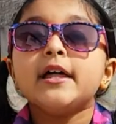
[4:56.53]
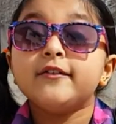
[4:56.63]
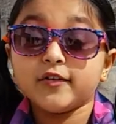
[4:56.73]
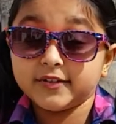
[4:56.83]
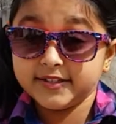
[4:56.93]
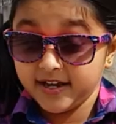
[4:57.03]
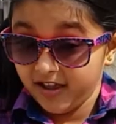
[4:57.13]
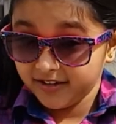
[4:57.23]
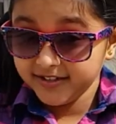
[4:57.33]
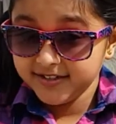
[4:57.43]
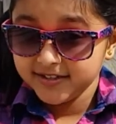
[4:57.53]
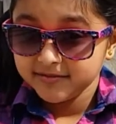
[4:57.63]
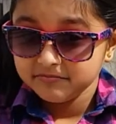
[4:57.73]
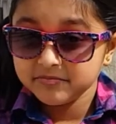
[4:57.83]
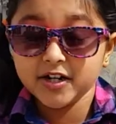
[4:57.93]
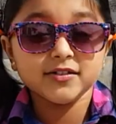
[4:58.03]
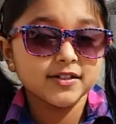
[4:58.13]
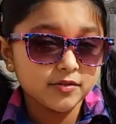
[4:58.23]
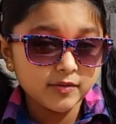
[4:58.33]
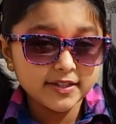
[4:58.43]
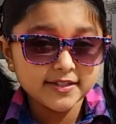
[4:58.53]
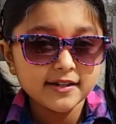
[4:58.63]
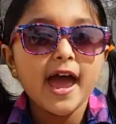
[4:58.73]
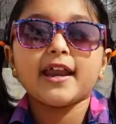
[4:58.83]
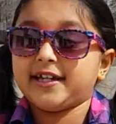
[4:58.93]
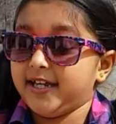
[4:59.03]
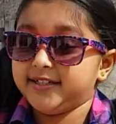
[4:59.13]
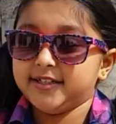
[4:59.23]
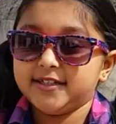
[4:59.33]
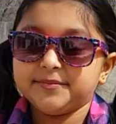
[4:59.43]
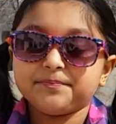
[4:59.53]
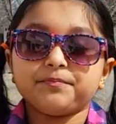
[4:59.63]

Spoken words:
There is solids, there's liquids, and gases.